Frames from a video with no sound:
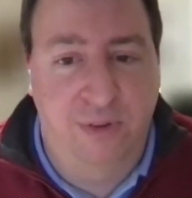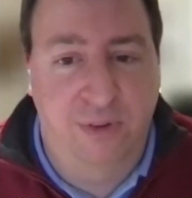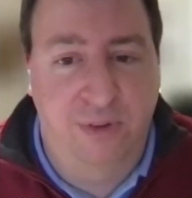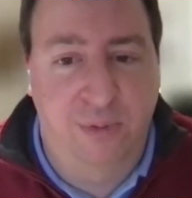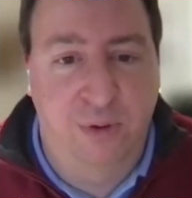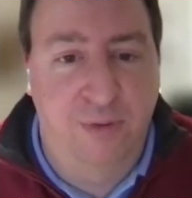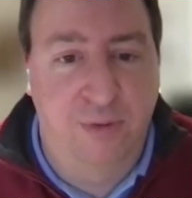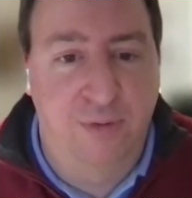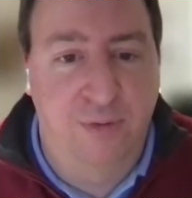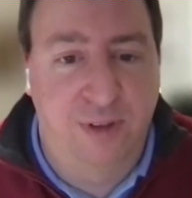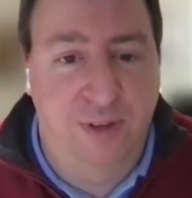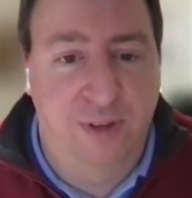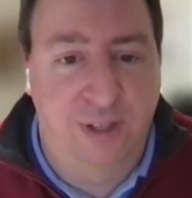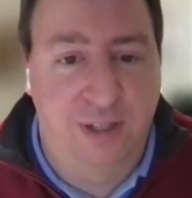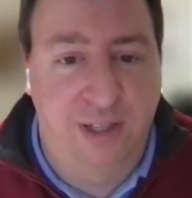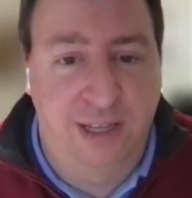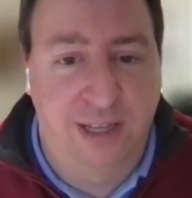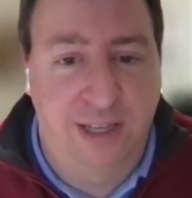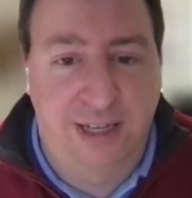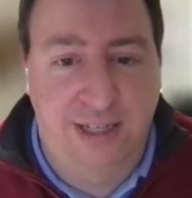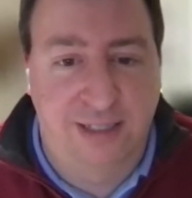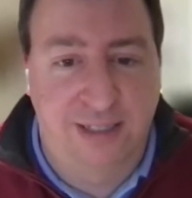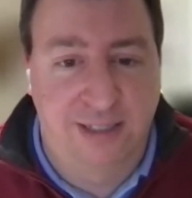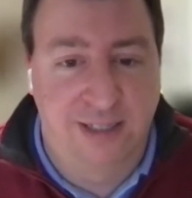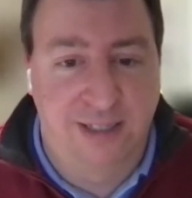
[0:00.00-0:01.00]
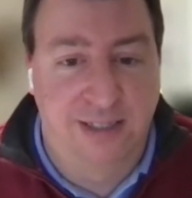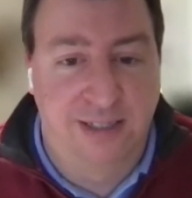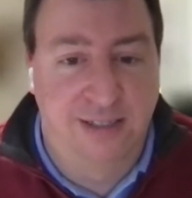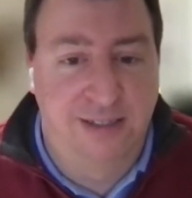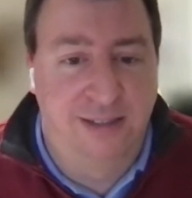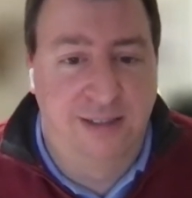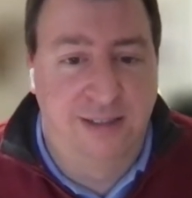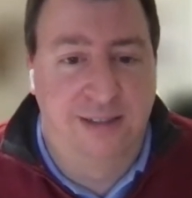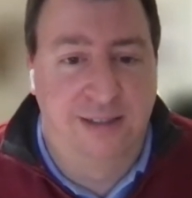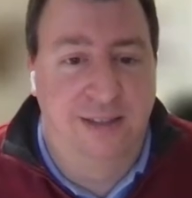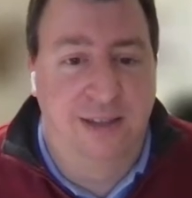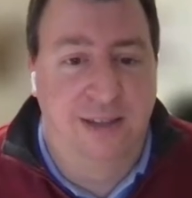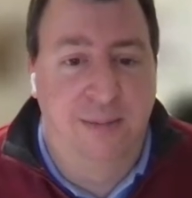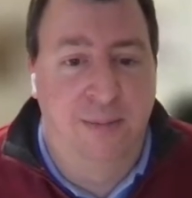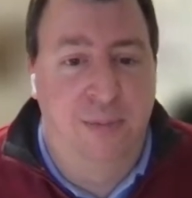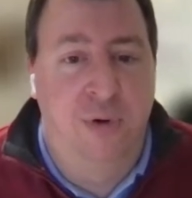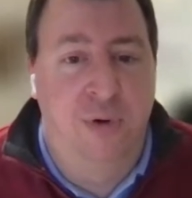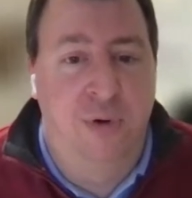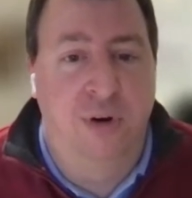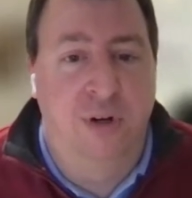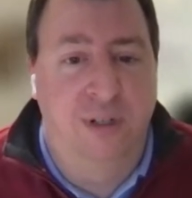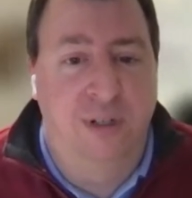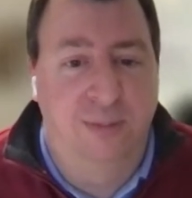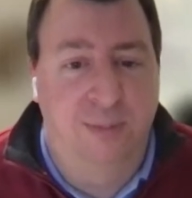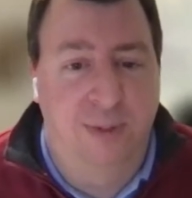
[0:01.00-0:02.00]
we feel is
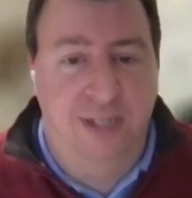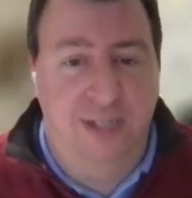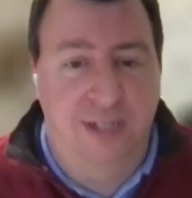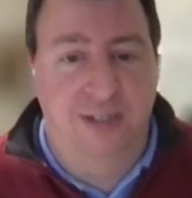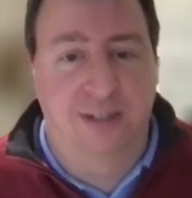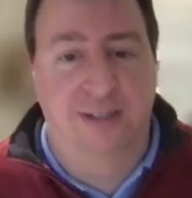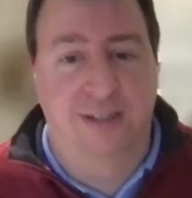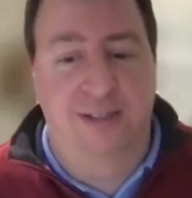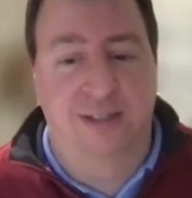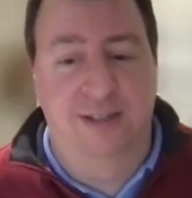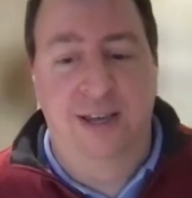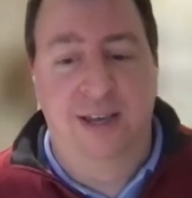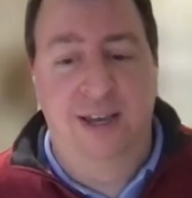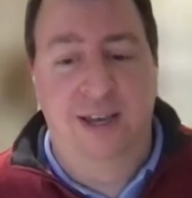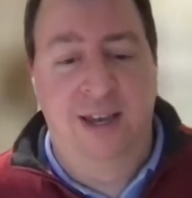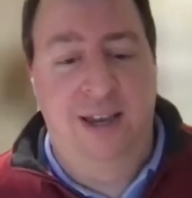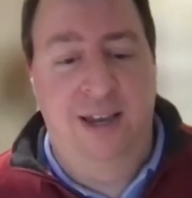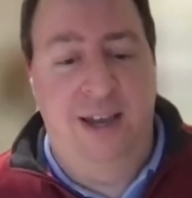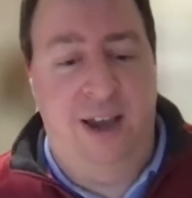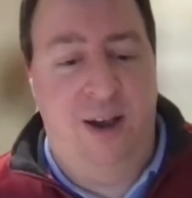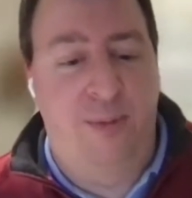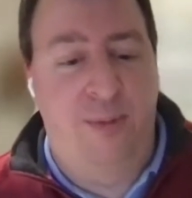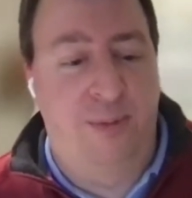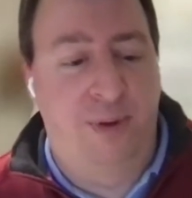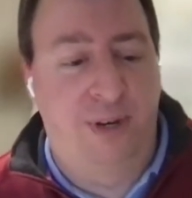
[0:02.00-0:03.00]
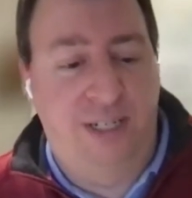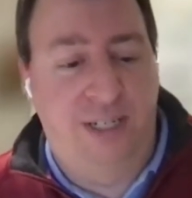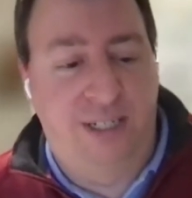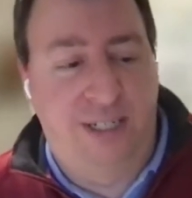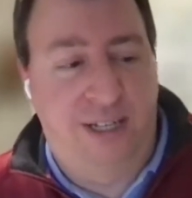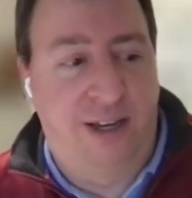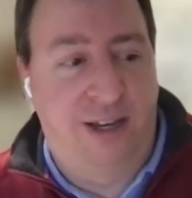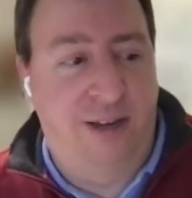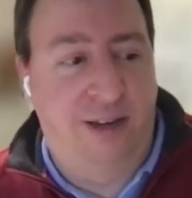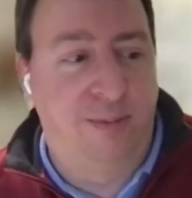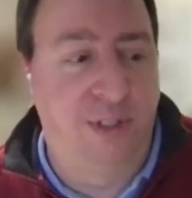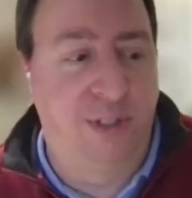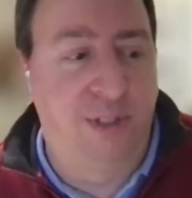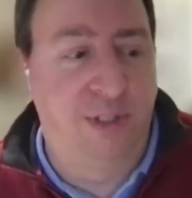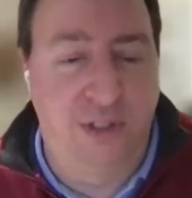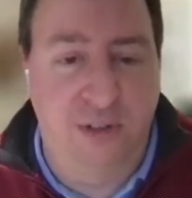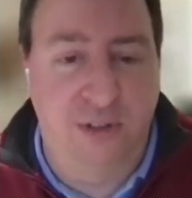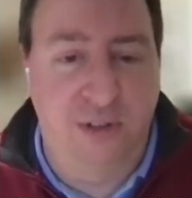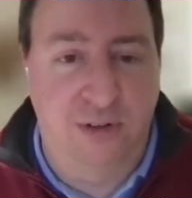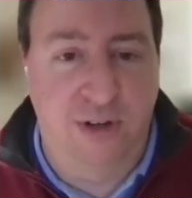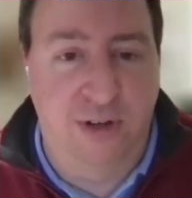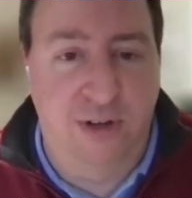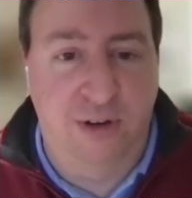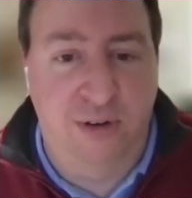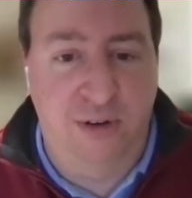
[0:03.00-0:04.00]
important, because how many times do
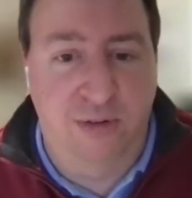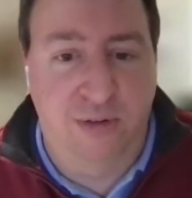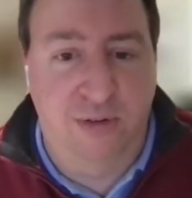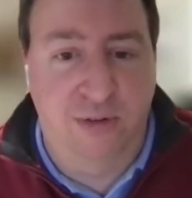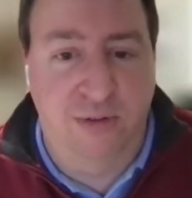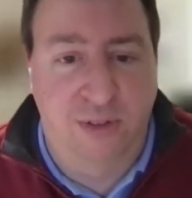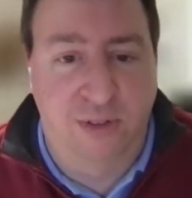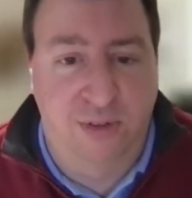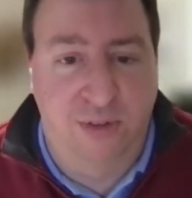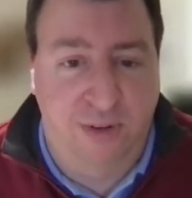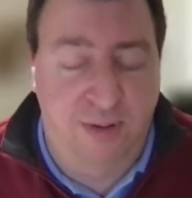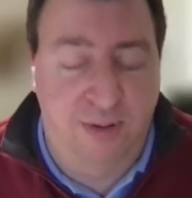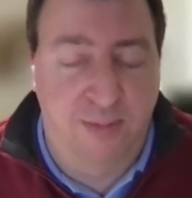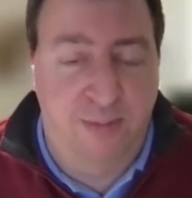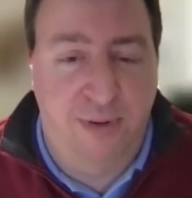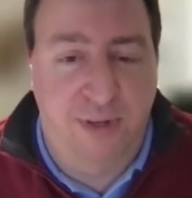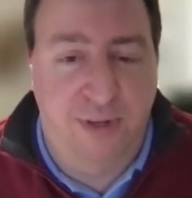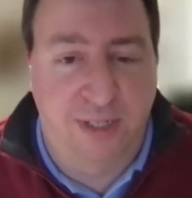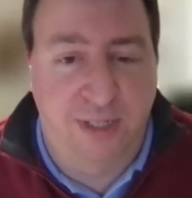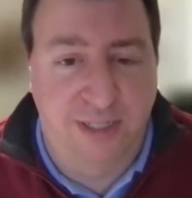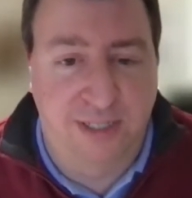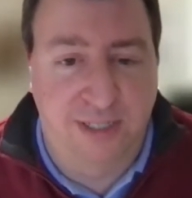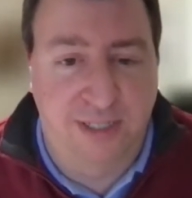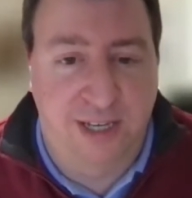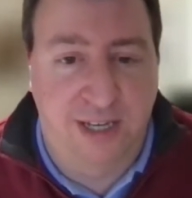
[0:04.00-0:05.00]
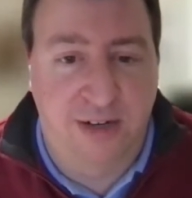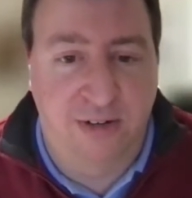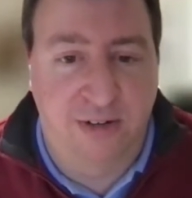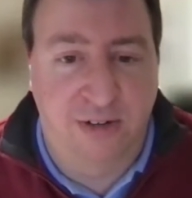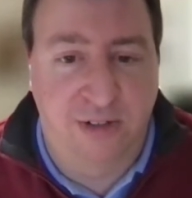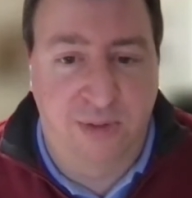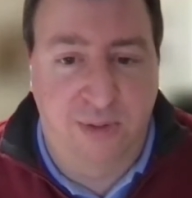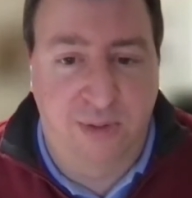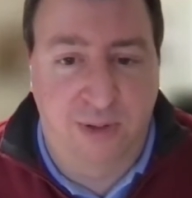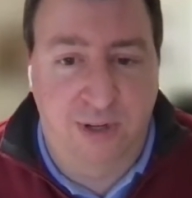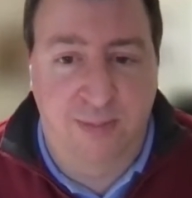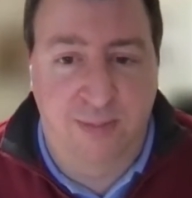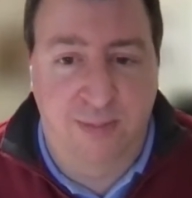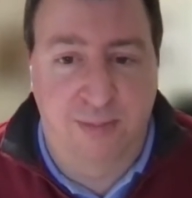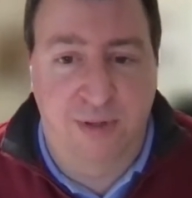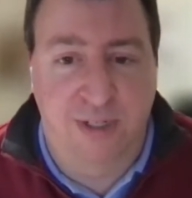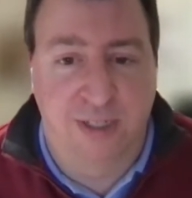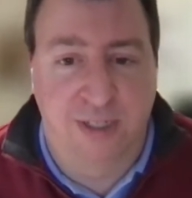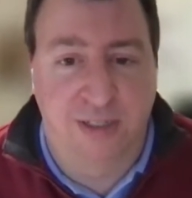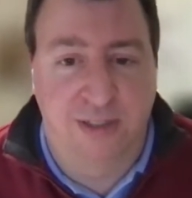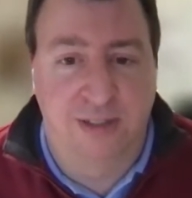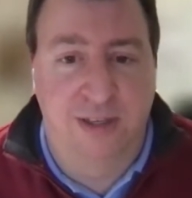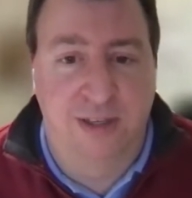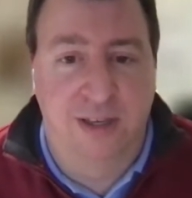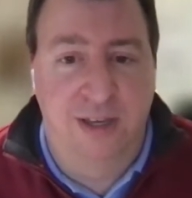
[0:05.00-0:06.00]
you go to a company's site or to a
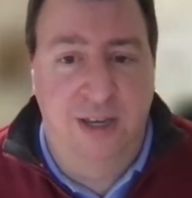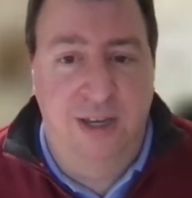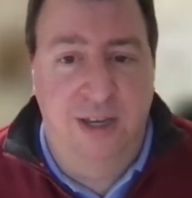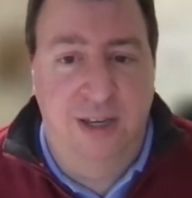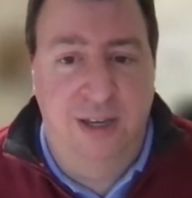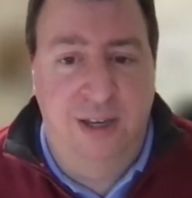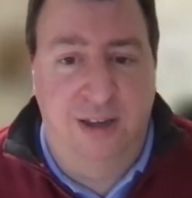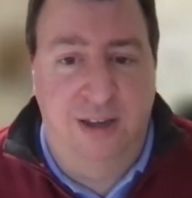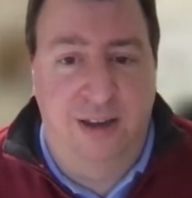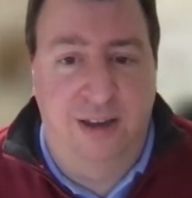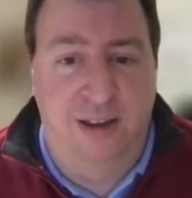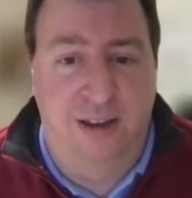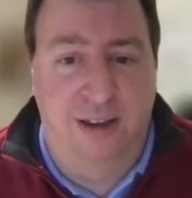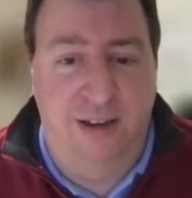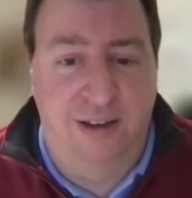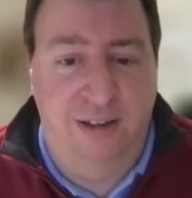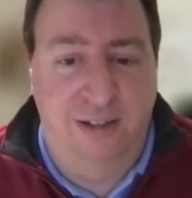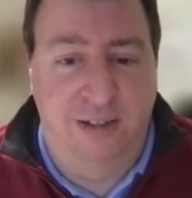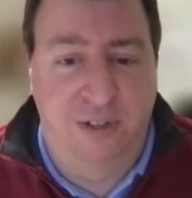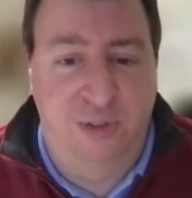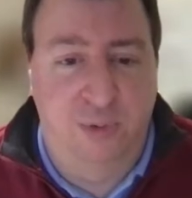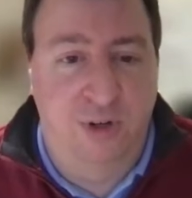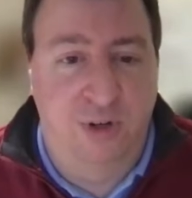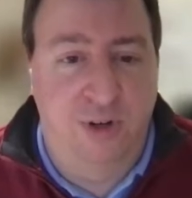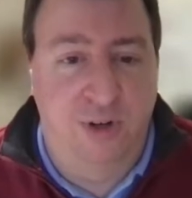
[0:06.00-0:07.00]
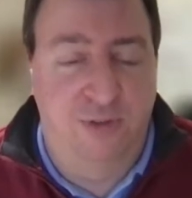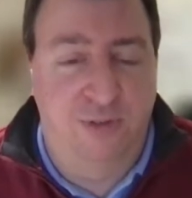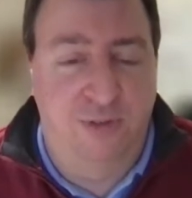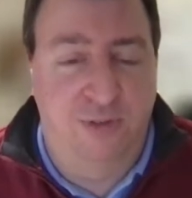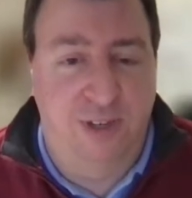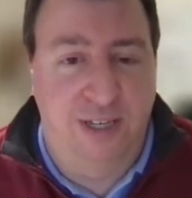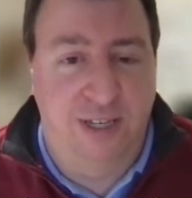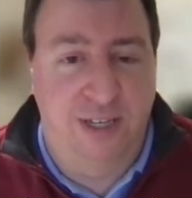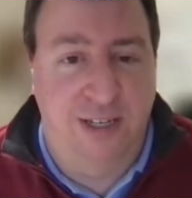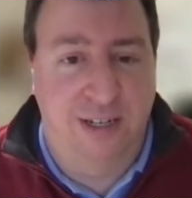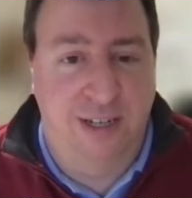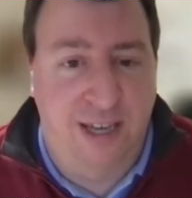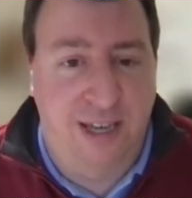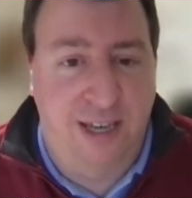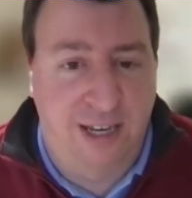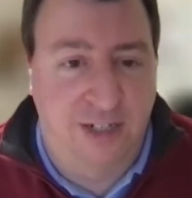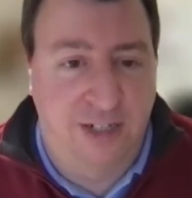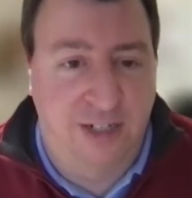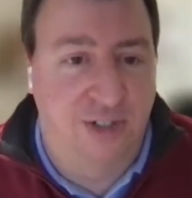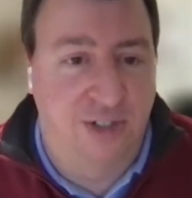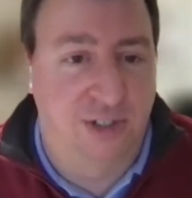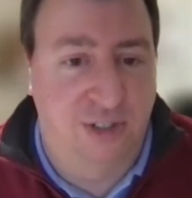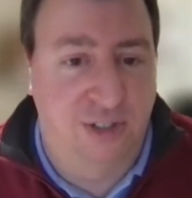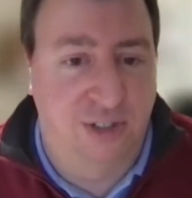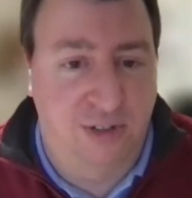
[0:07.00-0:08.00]
company's Twitter feed and it
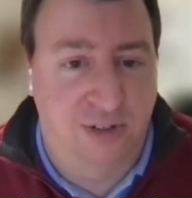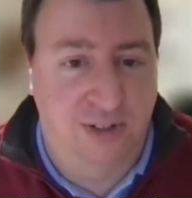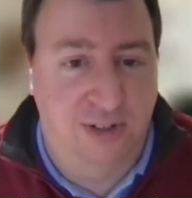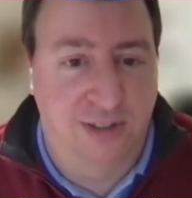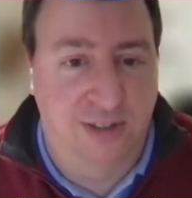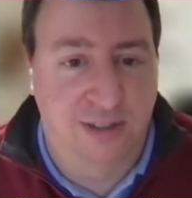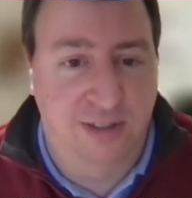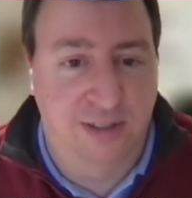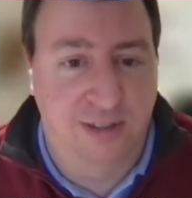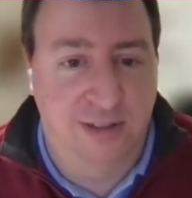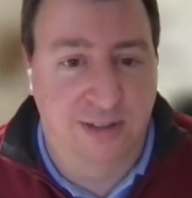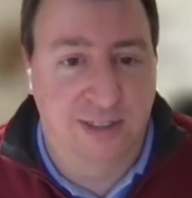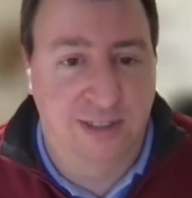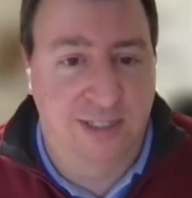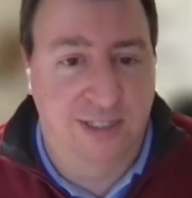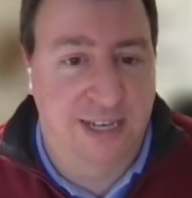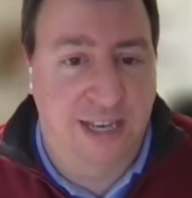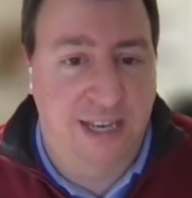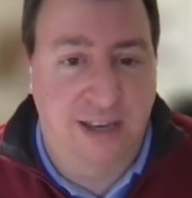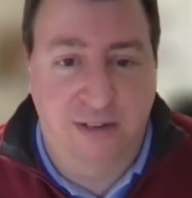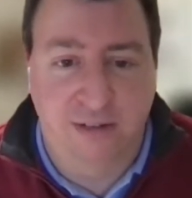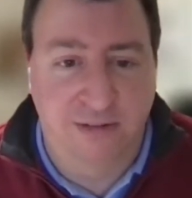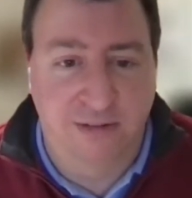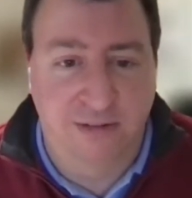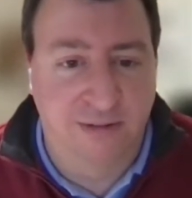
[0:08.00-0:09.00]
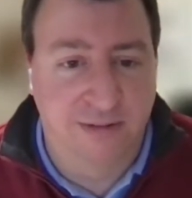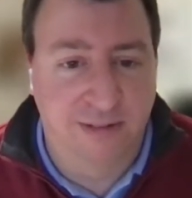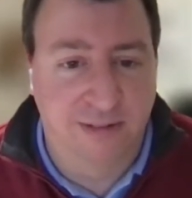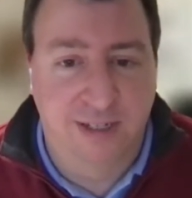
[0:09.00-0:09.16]
just looks stale?